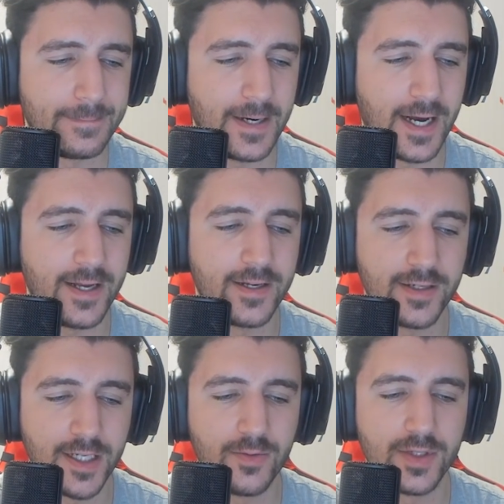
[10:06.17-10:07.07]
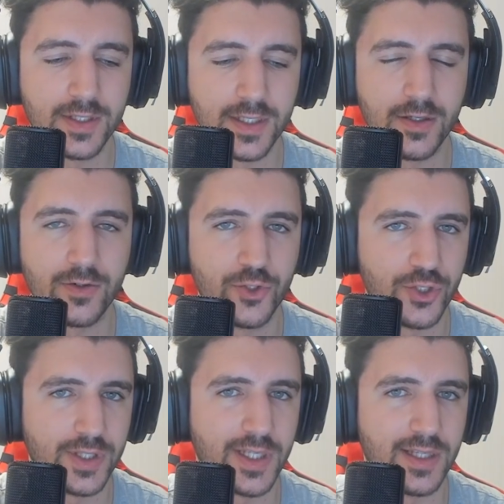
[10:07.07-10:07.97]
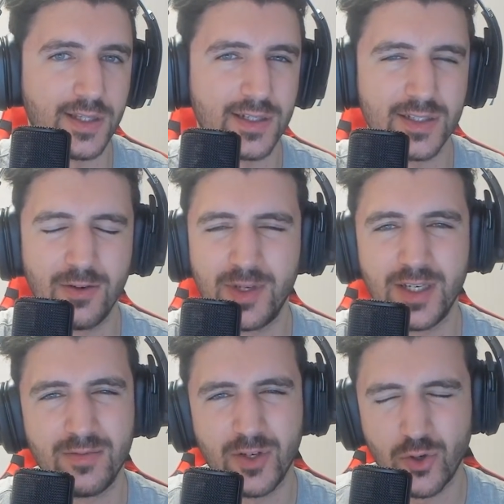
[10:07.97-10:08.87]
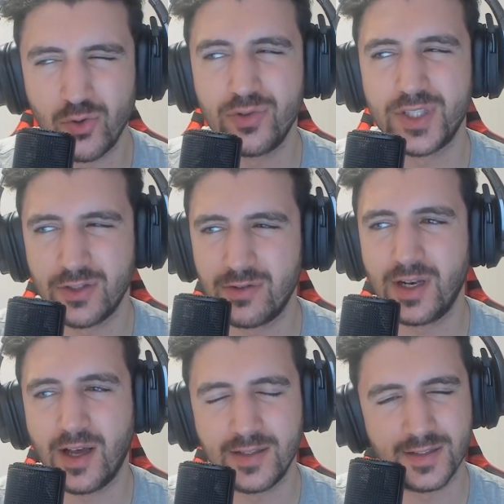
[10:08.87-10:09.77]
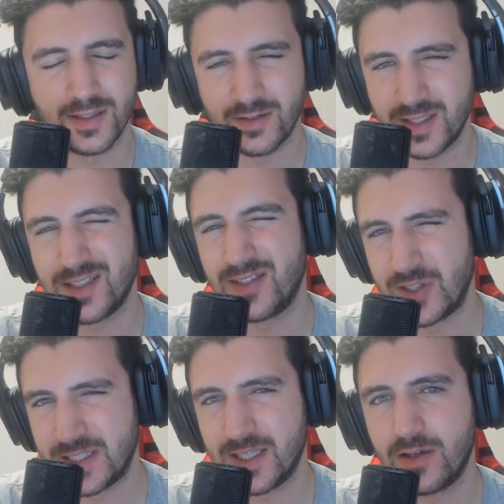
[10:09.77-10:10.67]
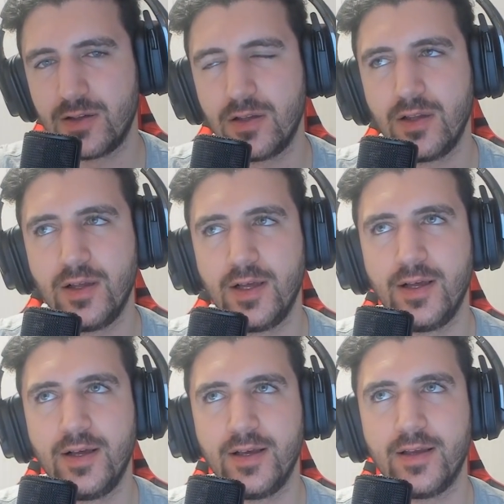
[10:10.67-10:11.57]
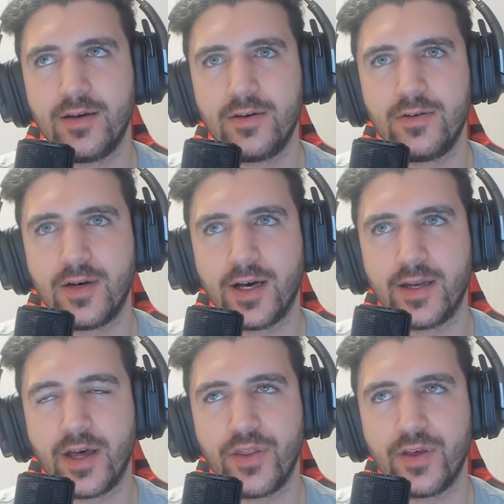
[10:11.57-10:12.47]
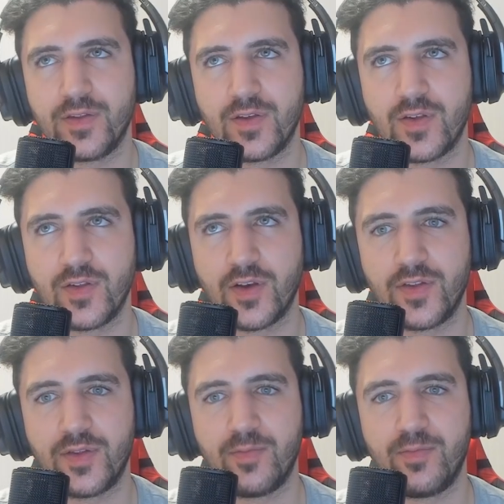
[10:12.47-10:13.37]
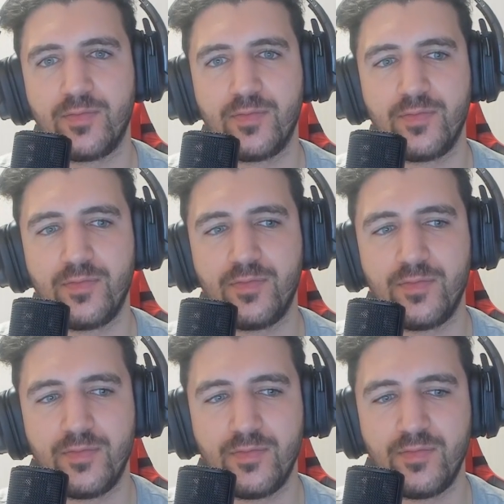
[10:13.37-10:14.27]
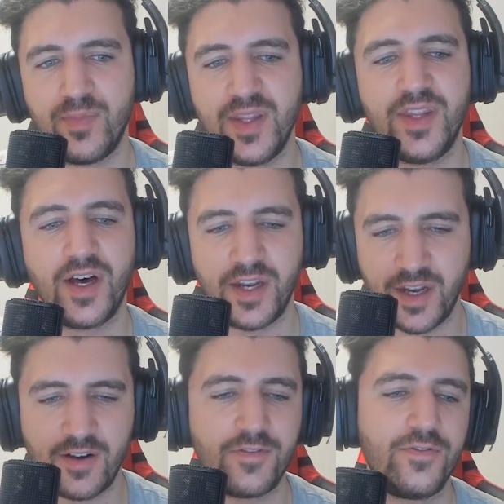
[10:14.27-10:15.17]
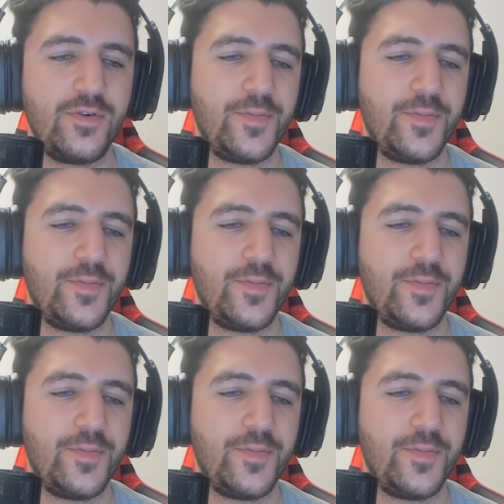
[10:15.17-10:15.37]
I agree with the notion that there's so many cool storylines that are easy to sell, and I think this has not been done enough